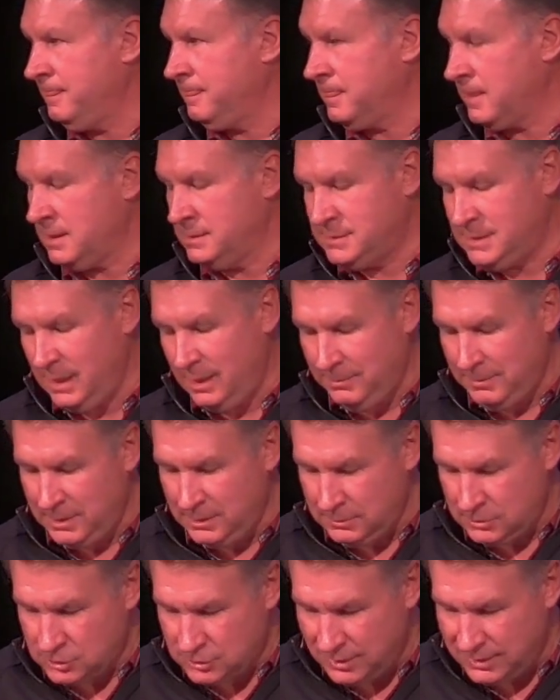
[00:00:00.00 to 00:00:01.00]
Sam
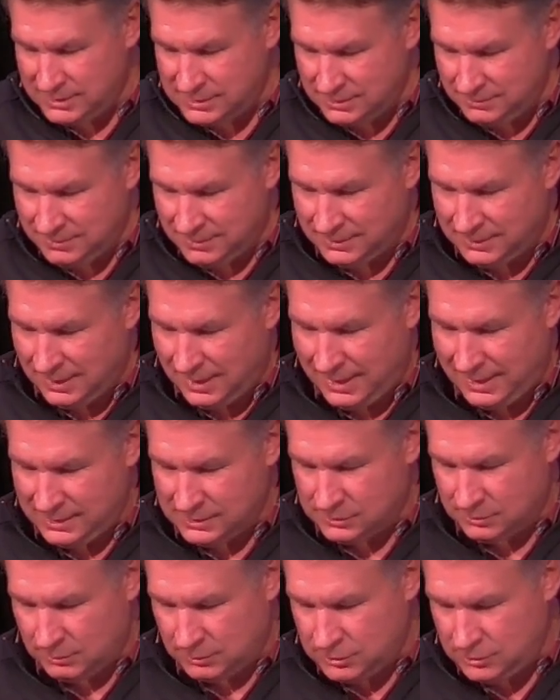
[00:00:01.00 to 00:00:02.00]
and Tracy
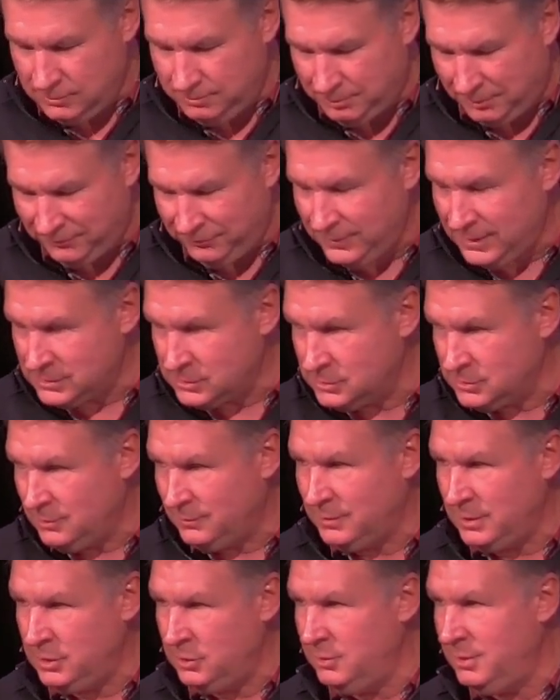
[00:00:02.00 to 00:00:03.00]
Mathias were two professors
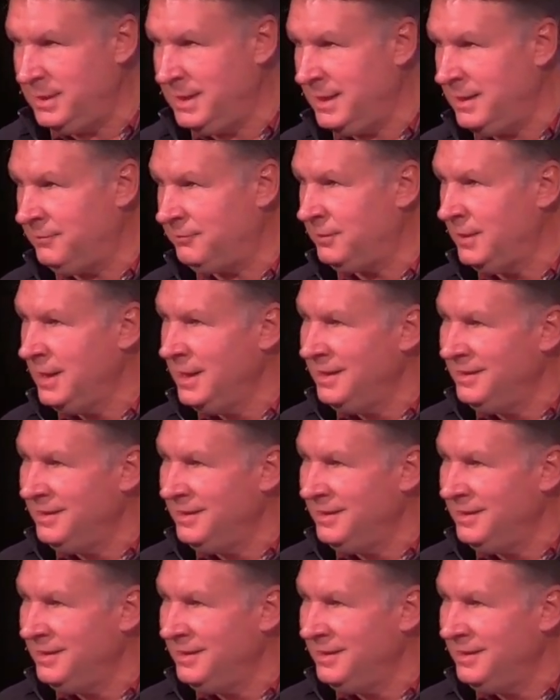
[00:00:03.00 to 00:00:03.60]
over at UNF.